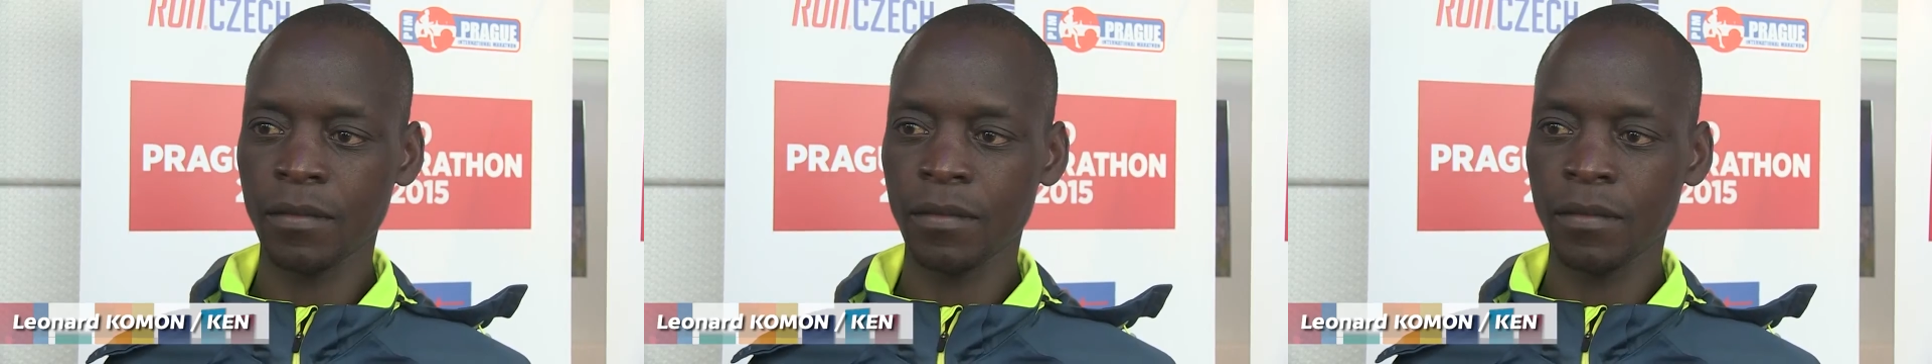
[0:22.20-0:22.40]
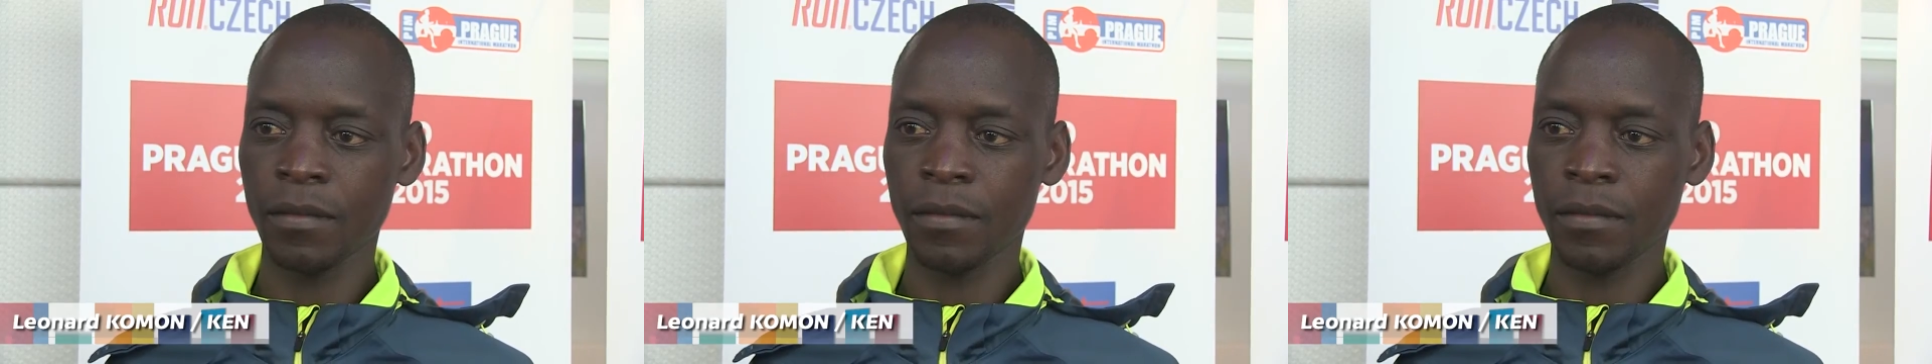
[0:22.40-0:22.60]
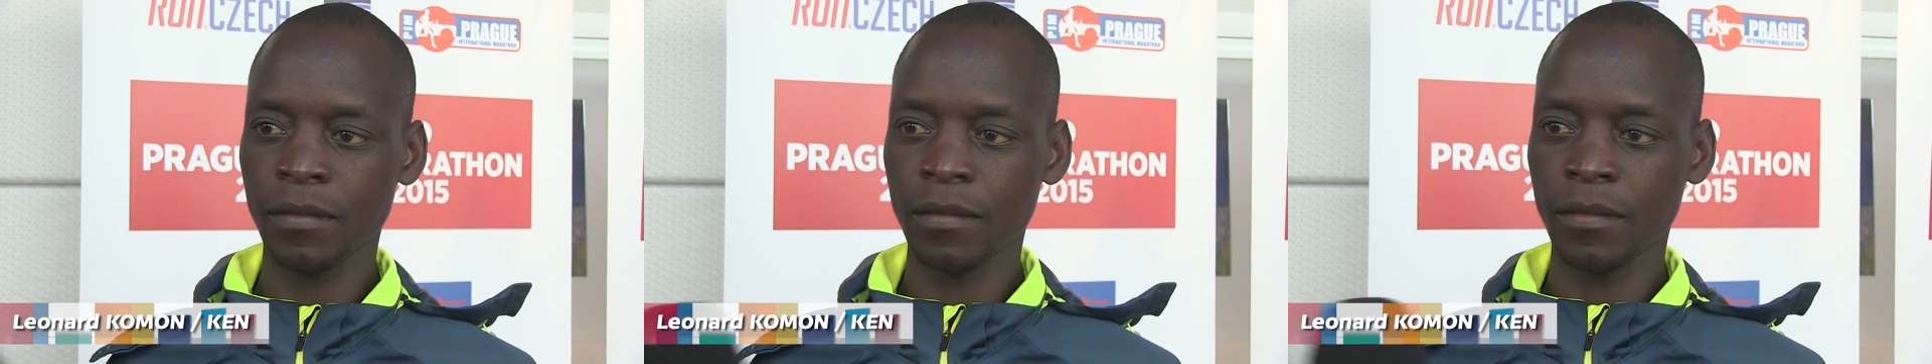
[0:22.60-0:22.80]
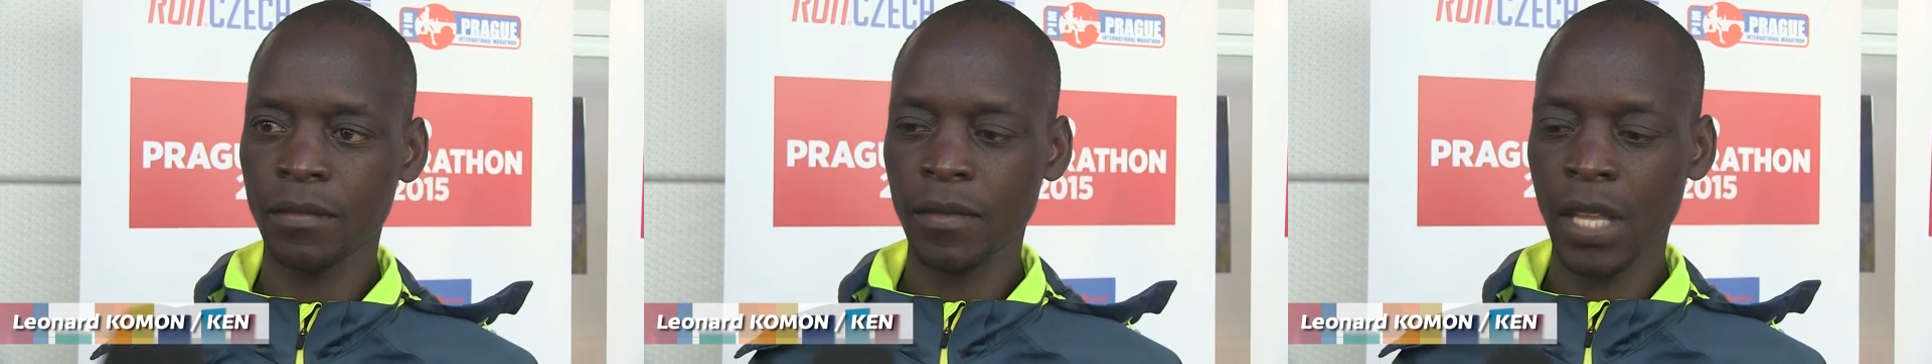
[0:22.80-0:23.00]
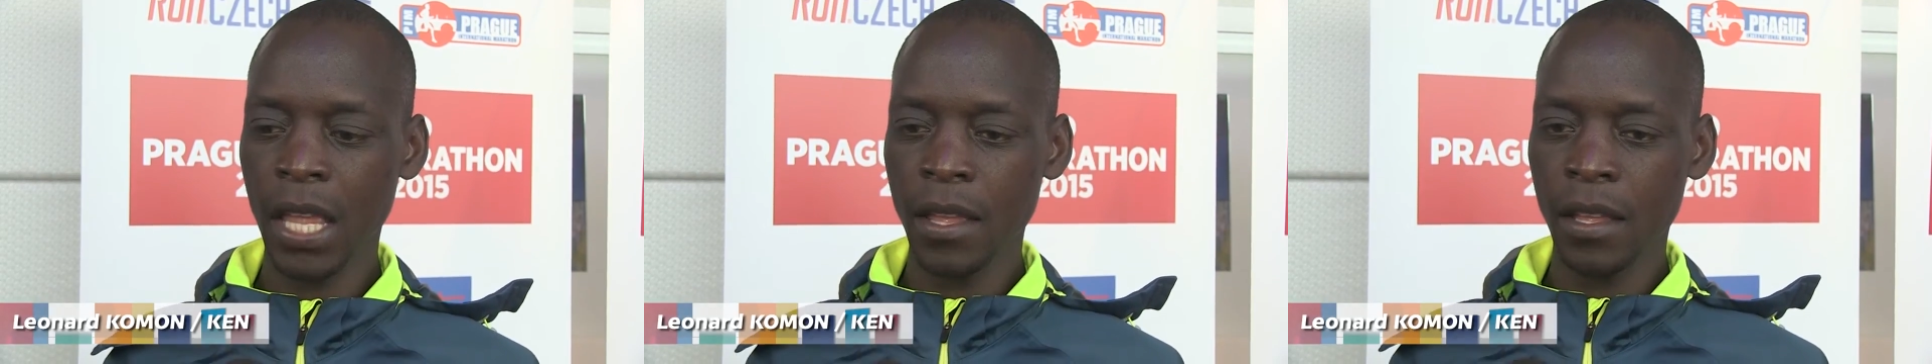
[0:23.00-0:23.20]
minutes.
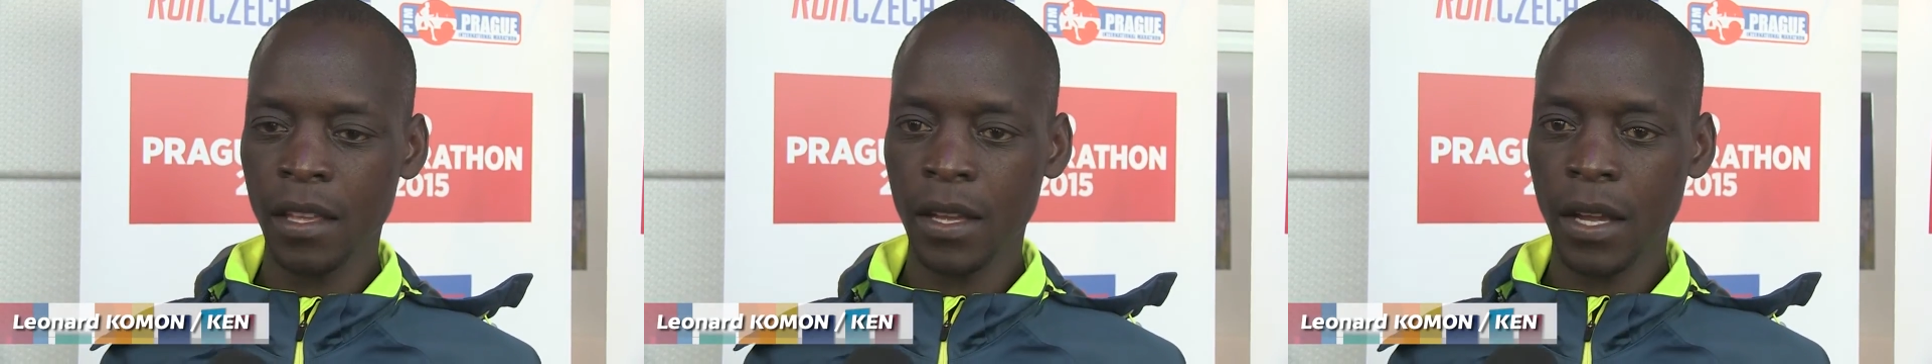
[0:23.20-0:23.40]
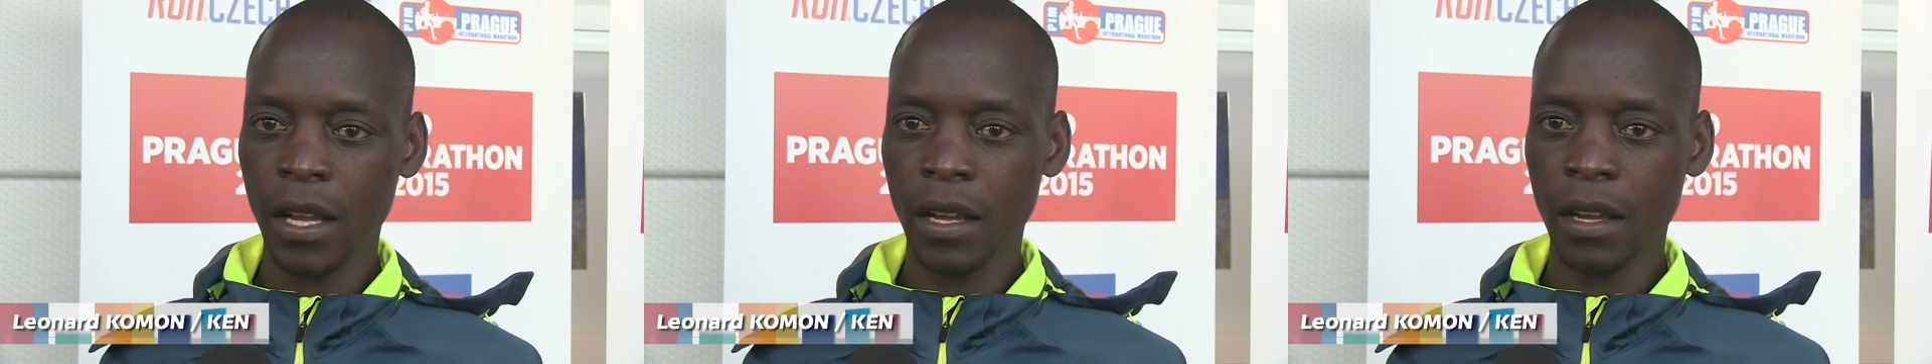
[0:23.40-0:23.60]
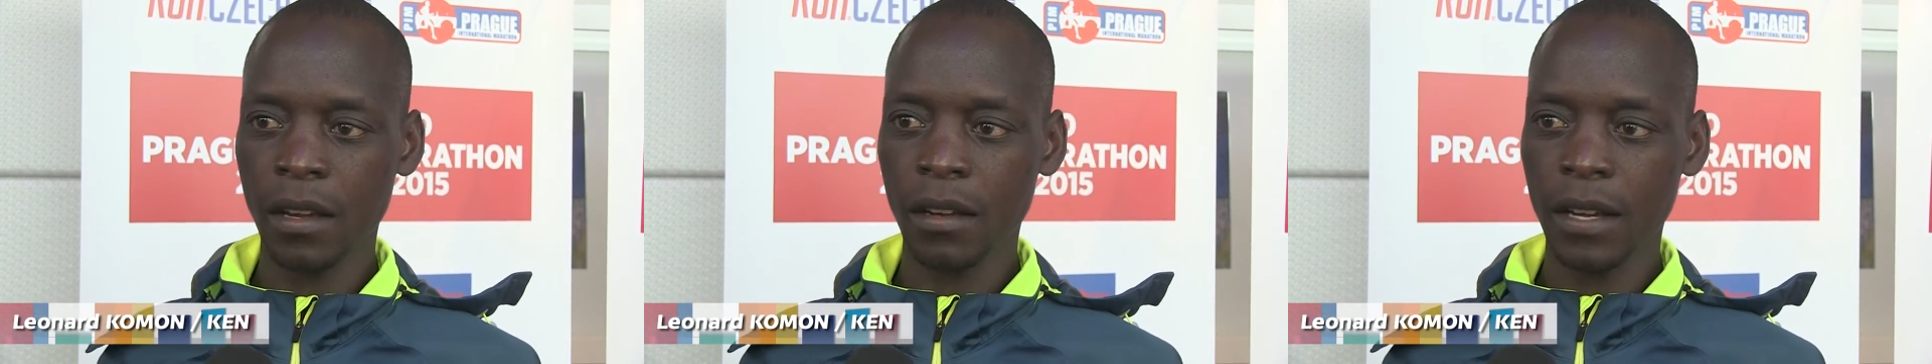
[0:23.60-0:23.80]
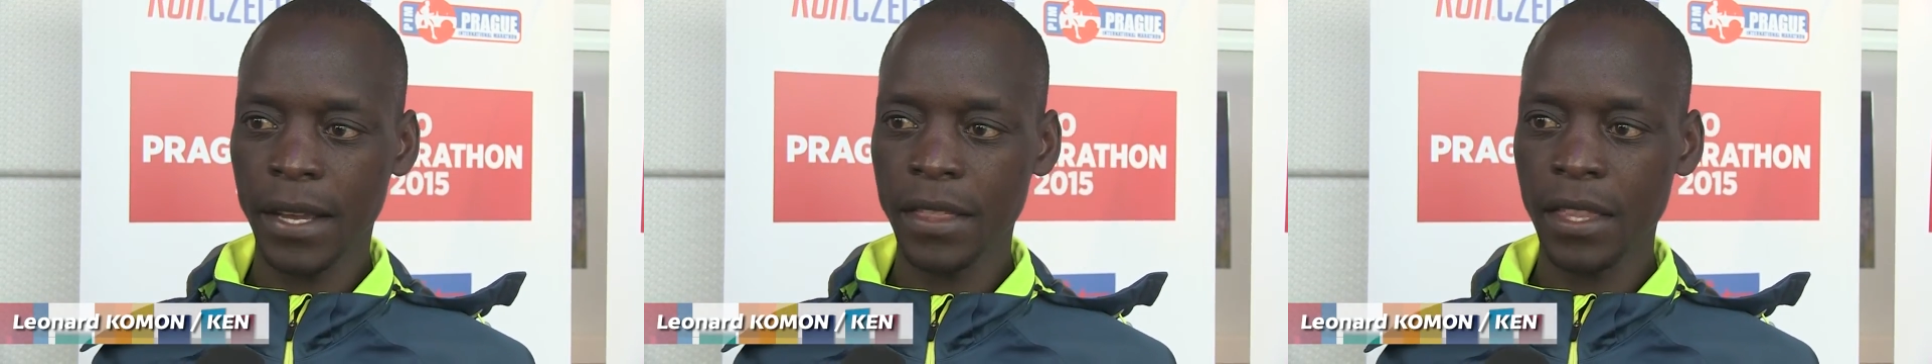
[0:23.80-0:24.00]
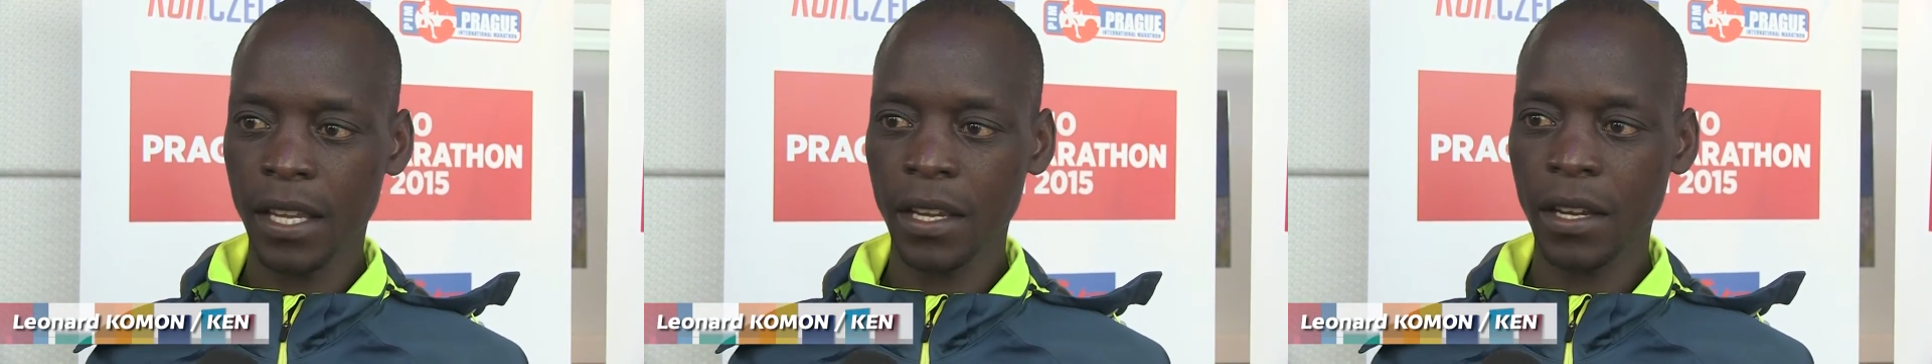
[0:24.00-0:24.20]
Uh, I
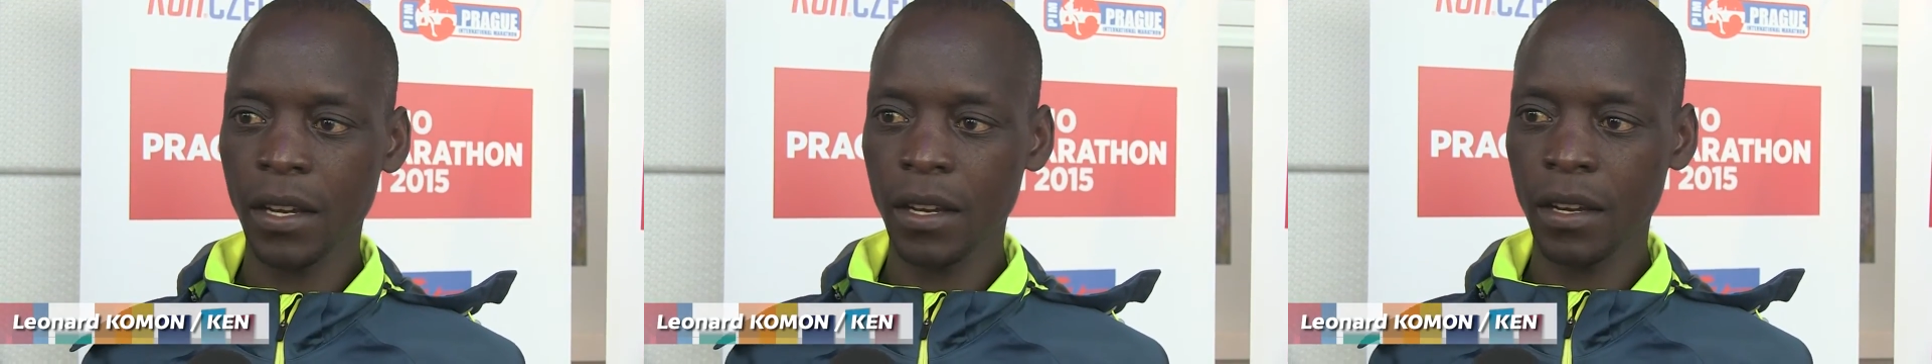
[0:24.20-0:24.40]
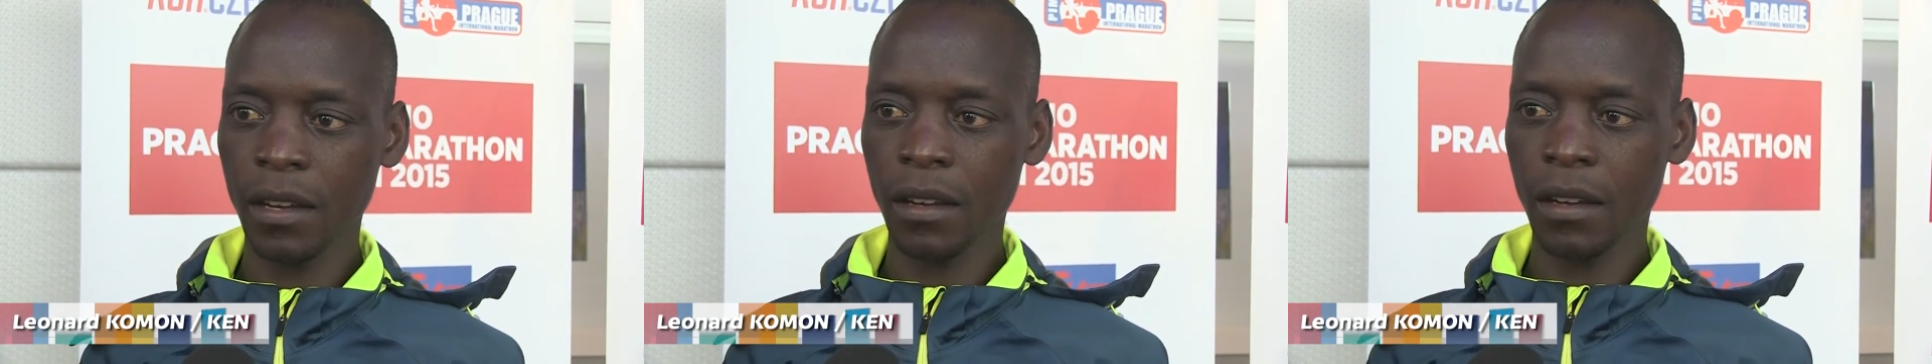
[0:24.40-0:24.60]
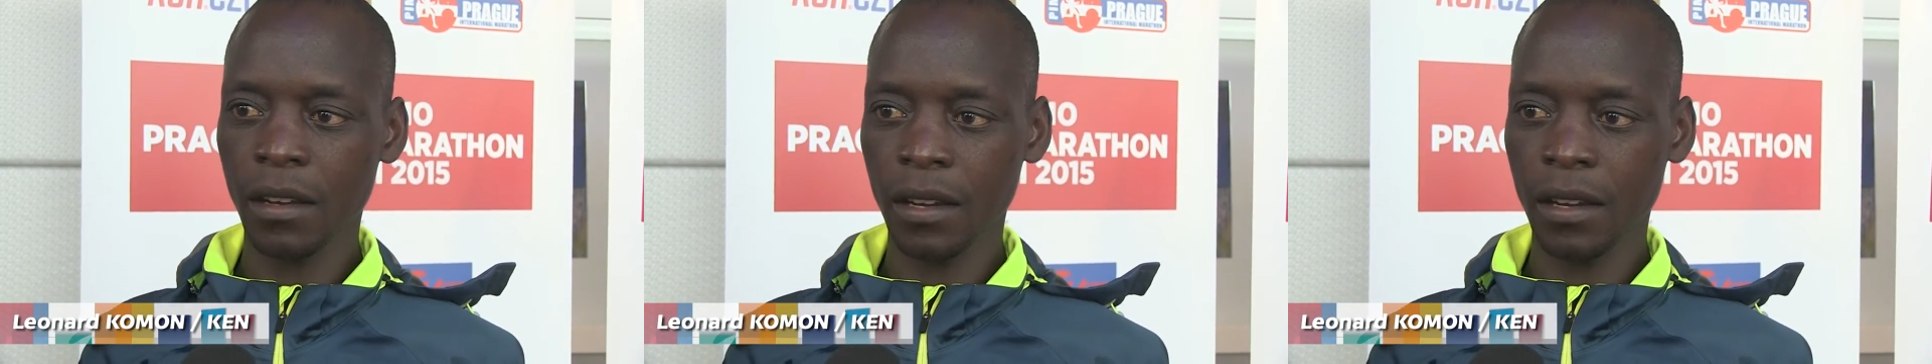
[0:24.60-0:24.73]
think uh,